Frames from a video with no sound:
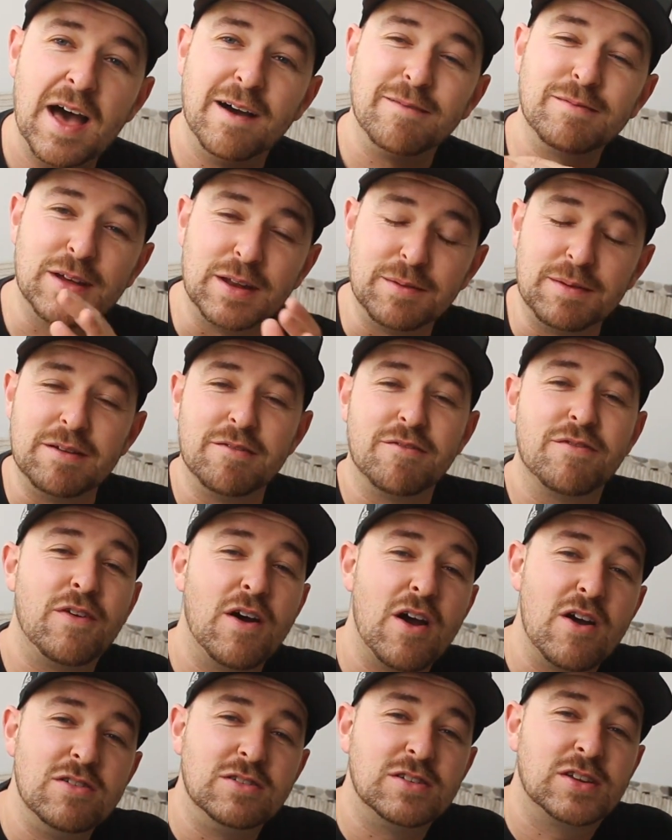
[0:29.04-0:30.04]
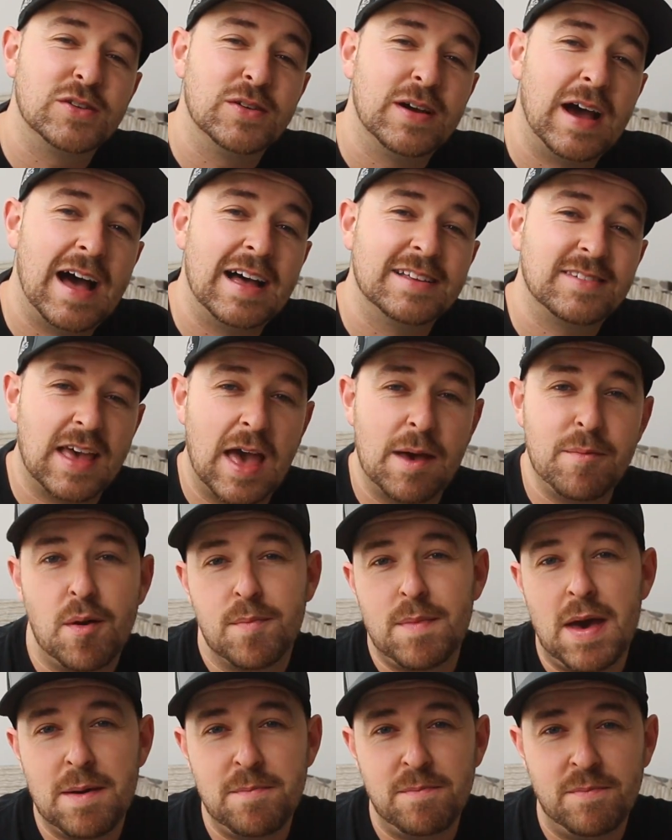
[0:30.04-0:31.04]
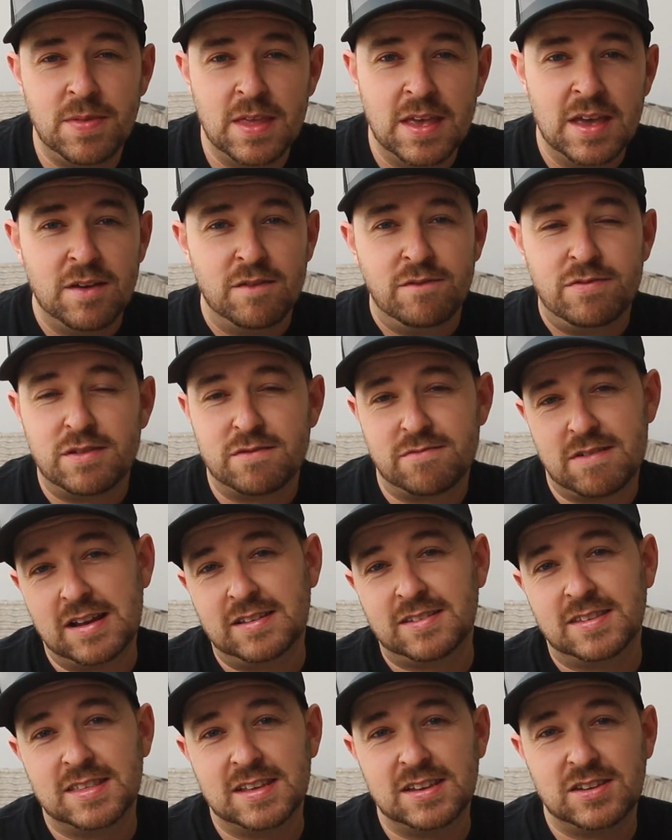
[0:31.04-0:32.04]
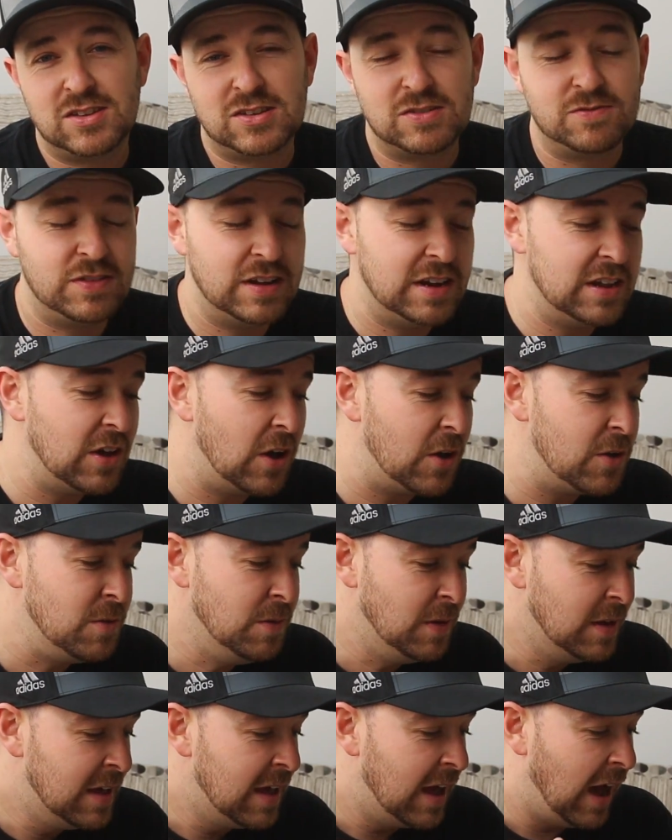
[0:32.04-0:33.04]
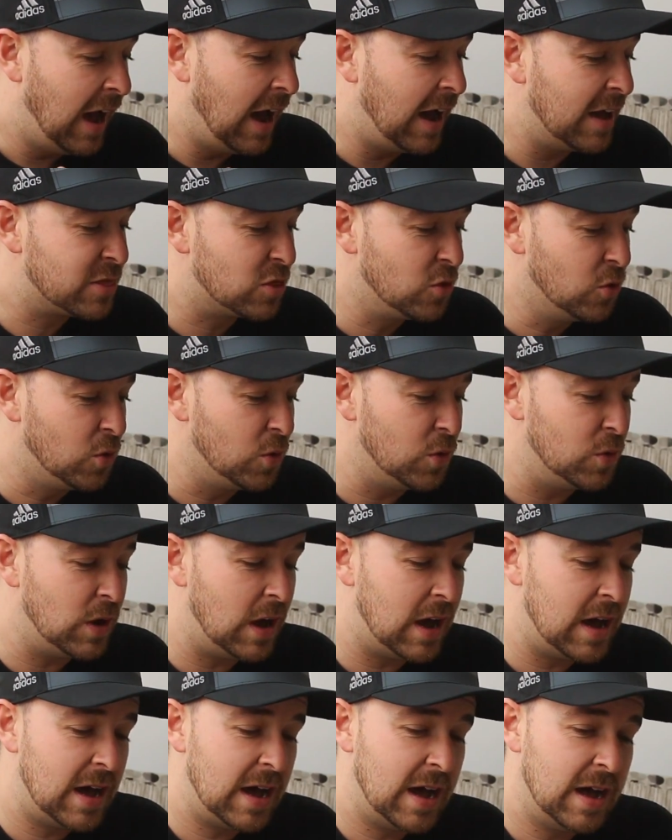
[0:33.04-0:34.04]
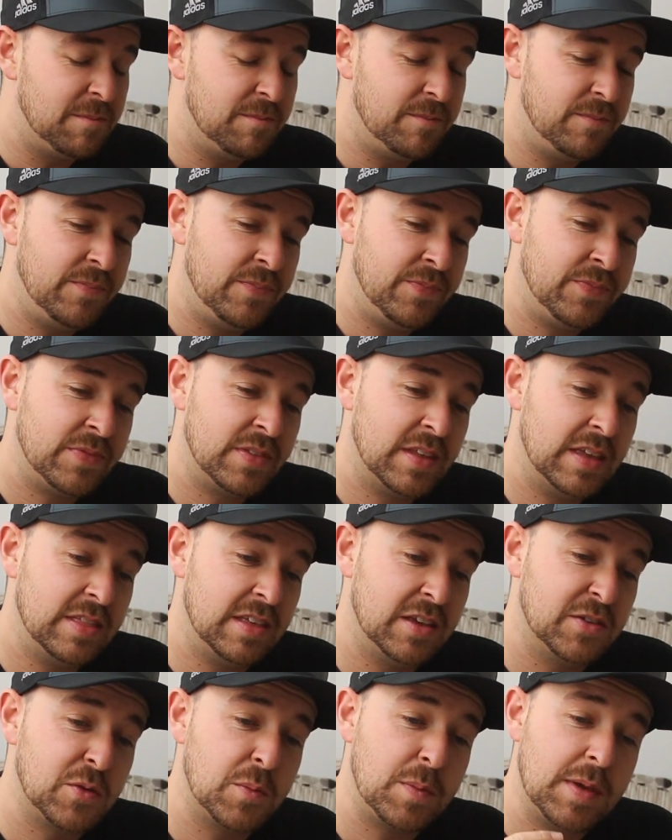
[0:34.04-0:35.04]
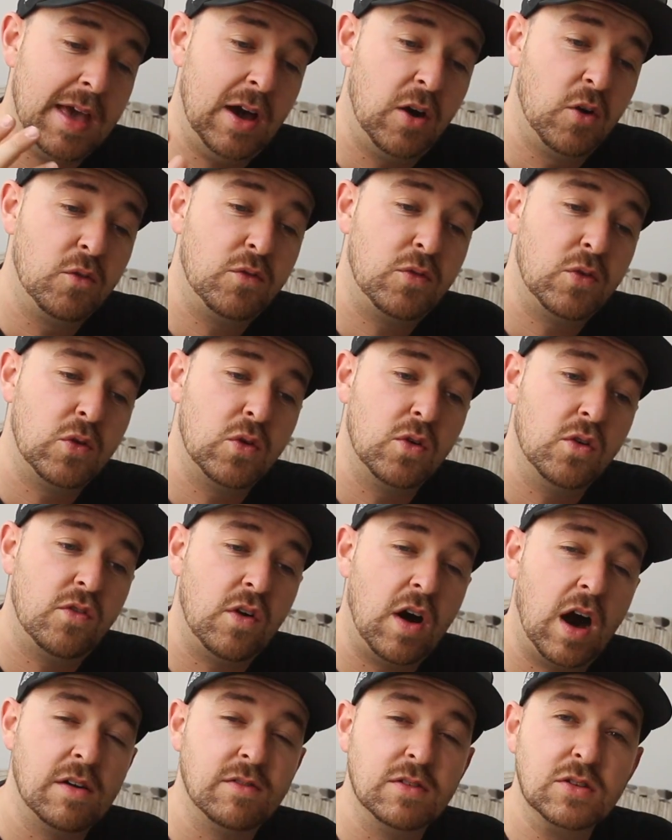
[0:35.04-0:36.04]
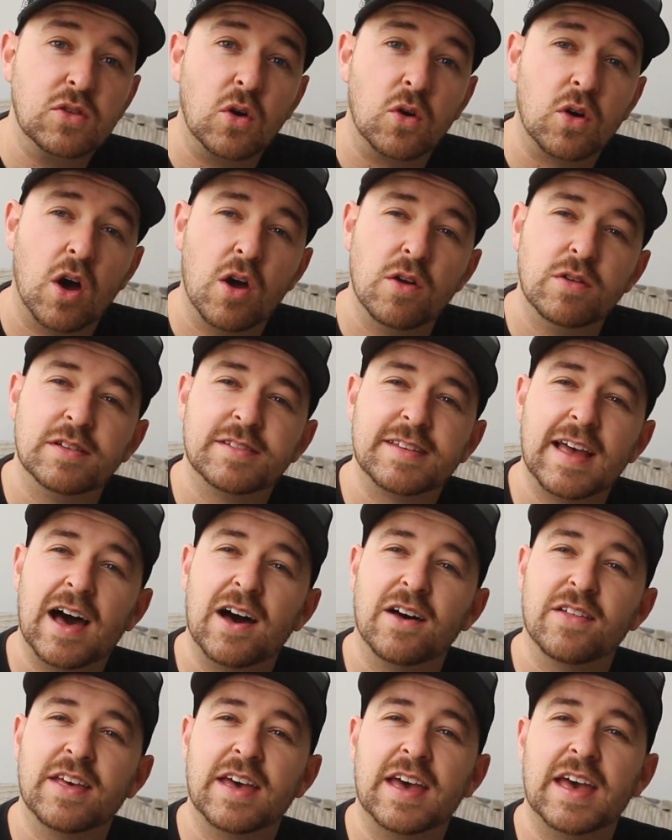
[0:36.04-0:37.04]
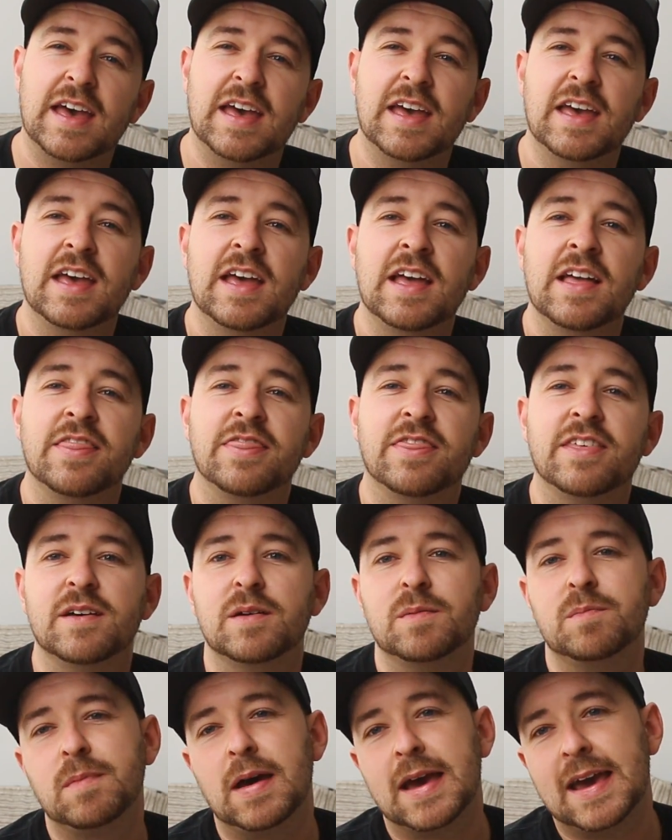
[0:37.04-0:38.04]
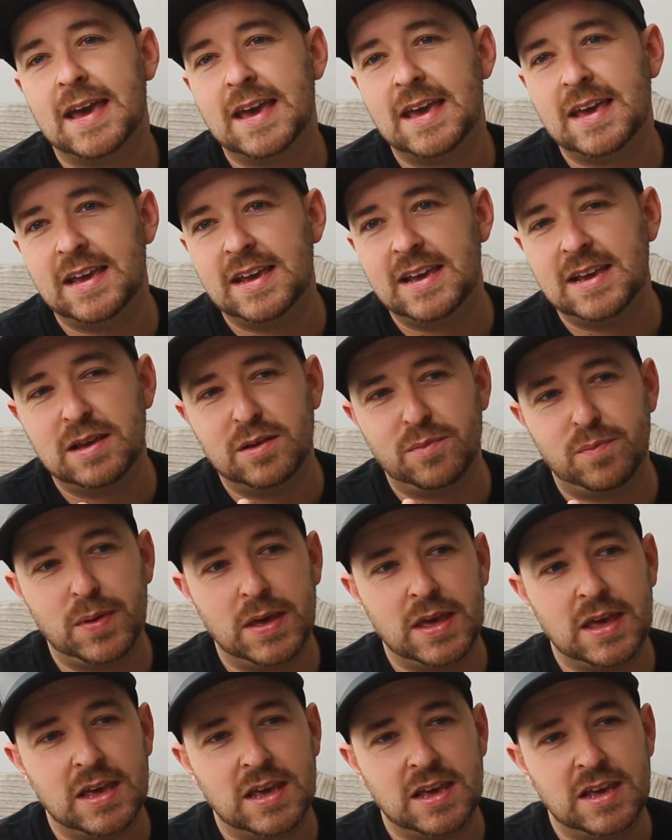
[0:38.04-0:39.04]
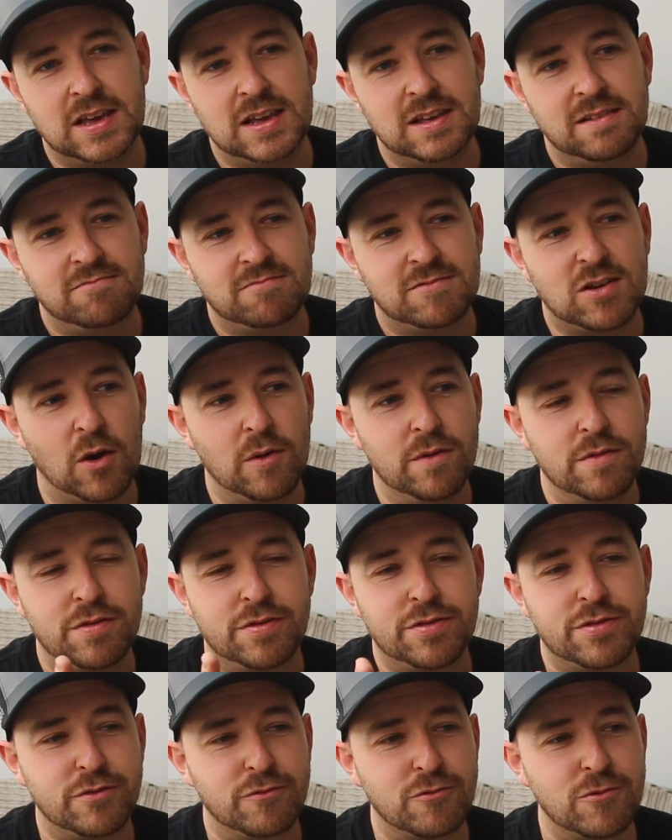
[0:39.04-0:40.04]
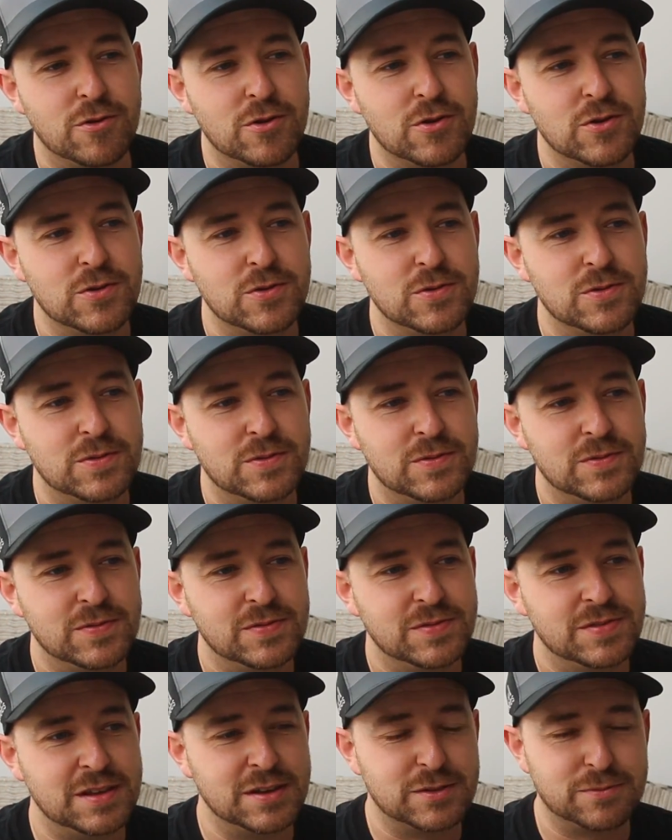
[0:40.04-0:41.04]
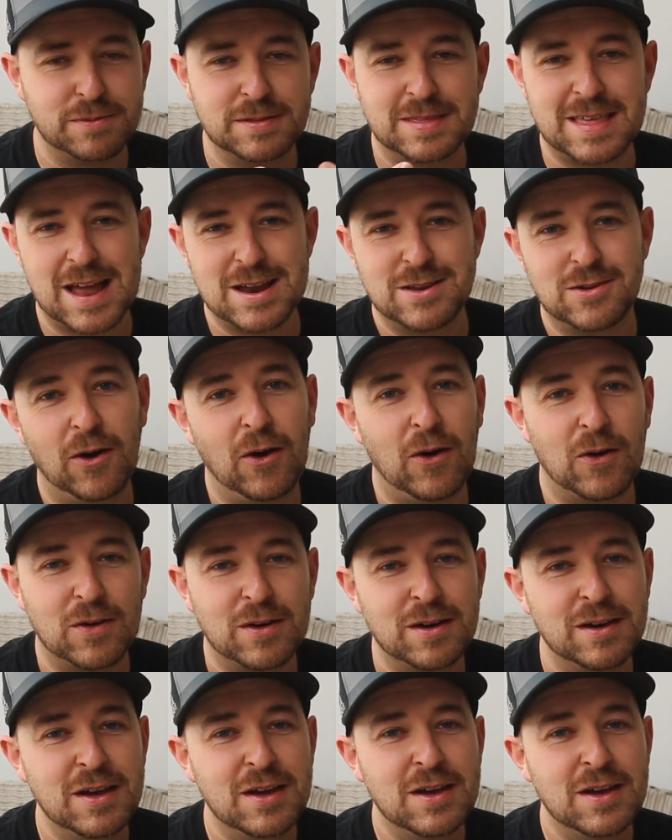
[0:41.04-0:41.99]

I'm going to be referring to it as MMM for the rest of this video. I thought this would be helpful for other dog owners out there that may be going through this with their dog.